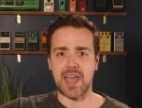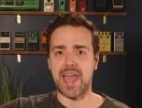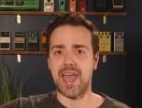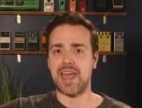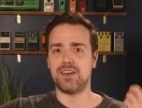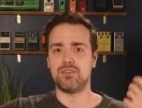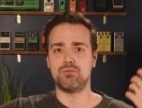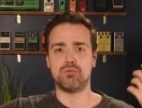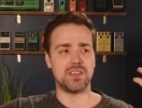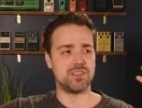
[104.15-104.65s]

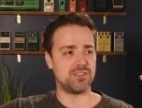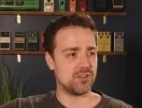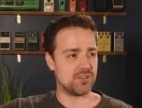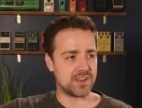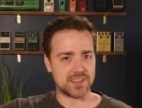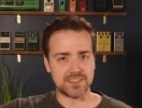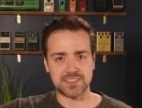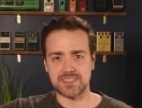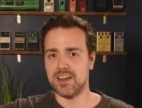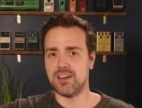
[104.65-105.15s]
and with your
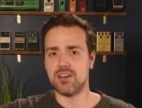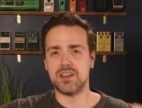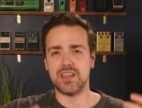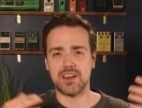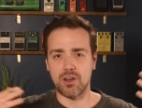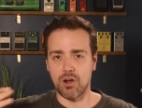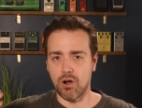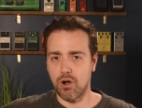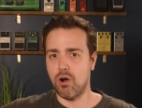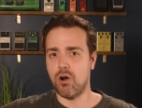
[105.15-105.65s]
dexterity
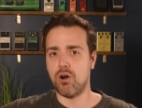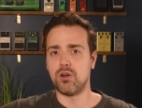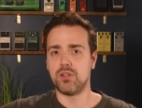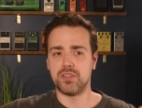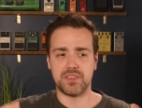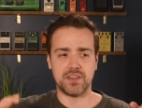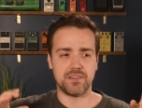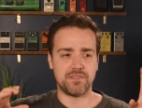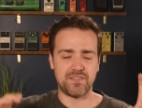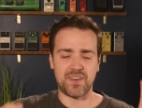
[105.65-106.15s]
and all
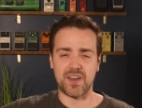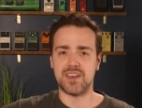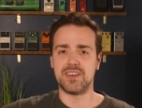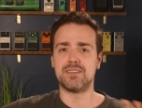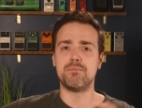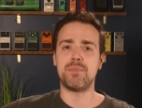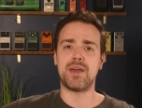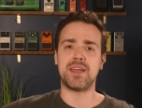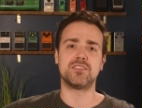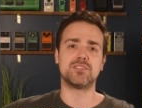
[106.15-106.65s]
the
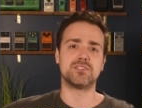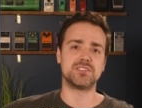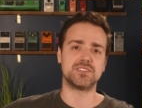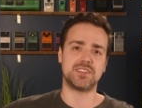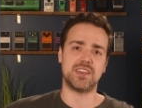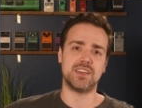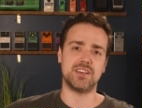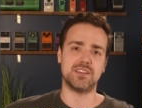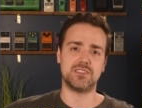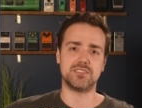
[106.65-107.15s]
fundamental
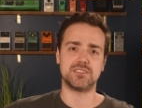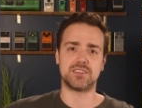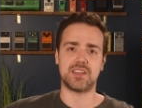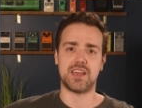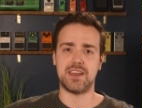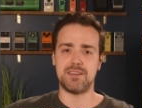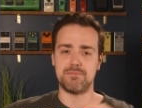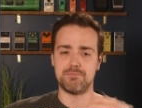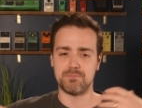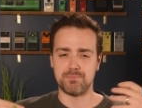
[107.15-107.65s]
skills
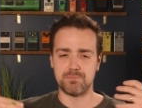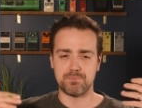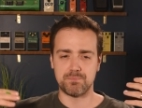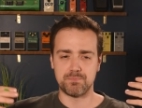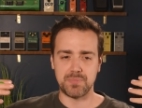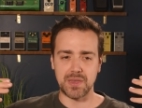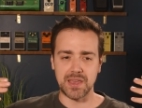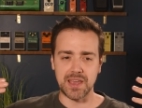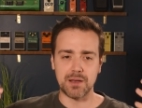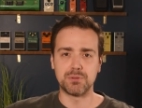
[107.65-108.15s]
and
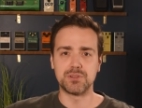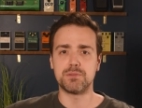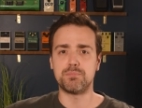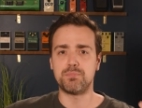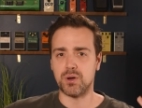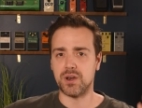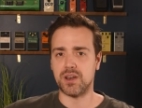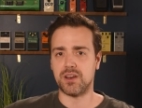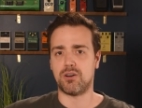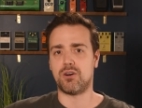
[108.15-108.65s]
being able to
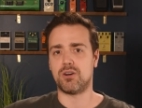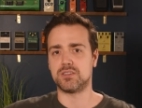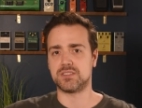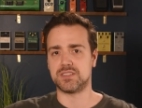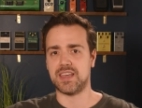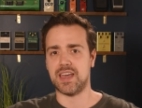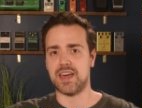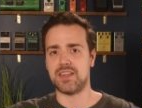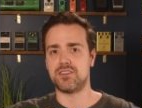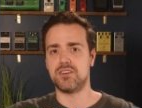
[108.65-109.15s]
put it all
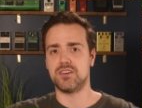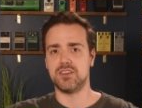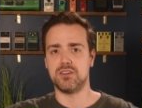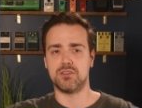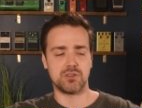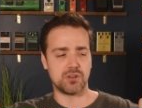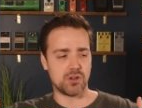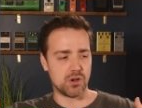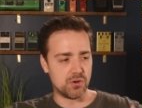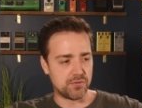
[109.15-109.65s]
together, you
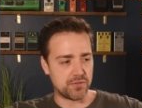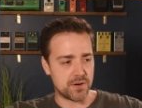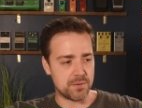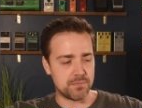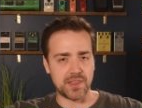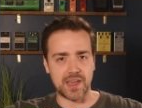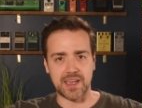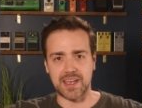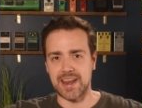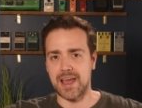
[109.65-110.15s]
know, to go
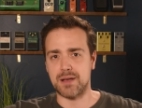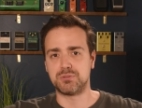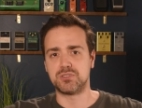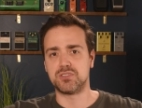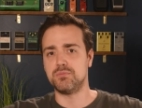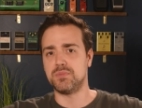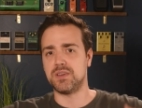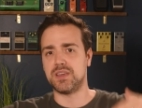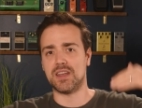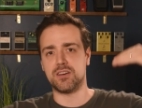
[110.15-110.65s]
from like an
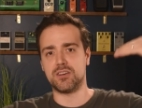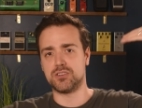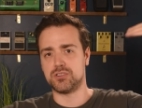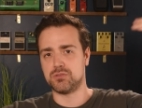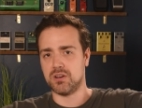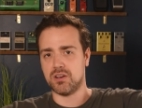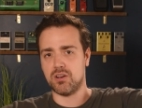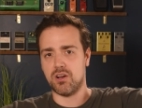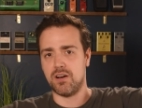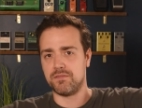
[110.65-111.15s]
absolute beginner
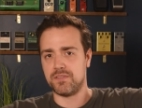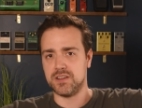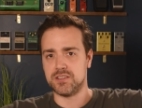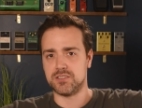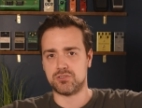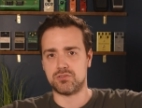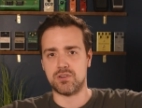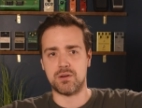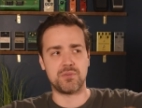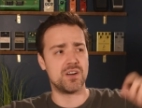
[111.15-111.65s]
to a confident
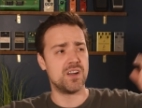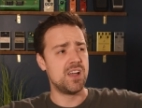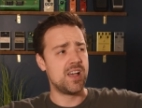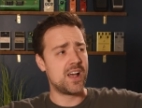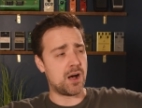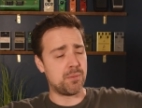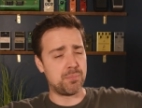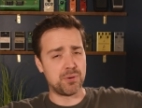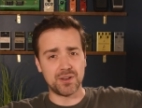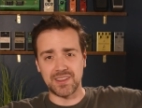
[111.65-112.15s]
strummer.
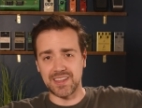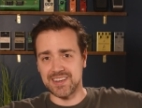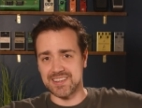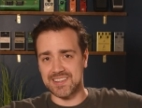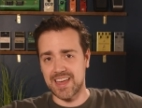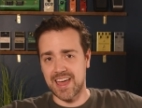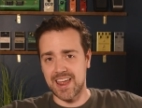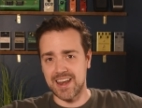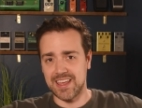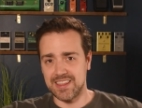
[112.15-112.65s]
I'll put a link
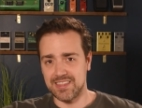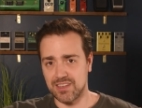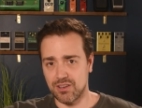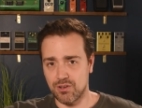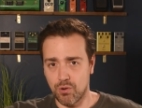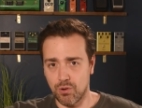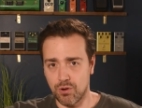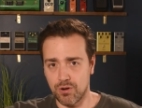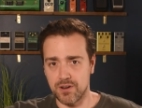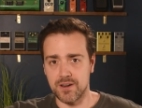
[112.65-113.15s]
to that in the
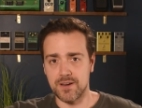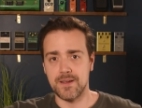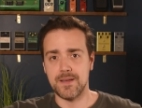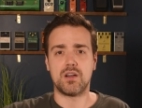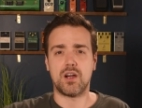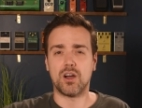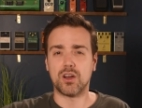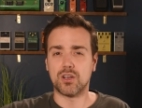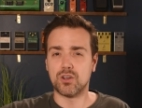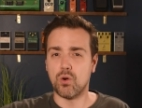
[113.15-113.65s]
corner. Our